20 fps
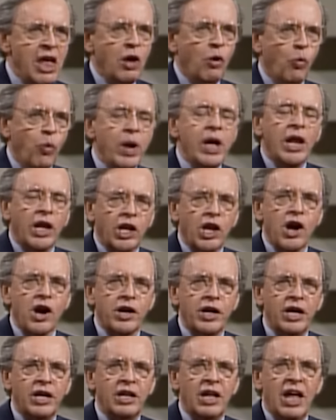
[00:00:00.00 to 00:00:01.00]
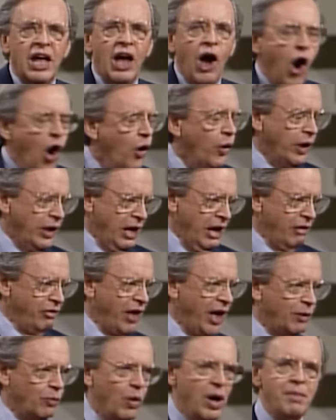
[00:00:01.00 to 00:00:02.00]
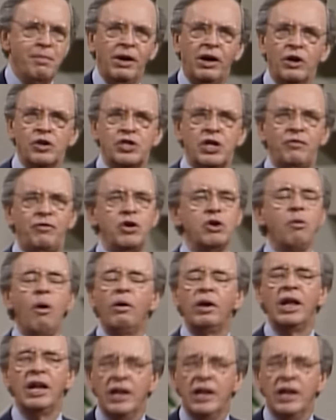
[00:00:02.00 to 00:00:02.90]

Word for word: We learn it only in that way because if you only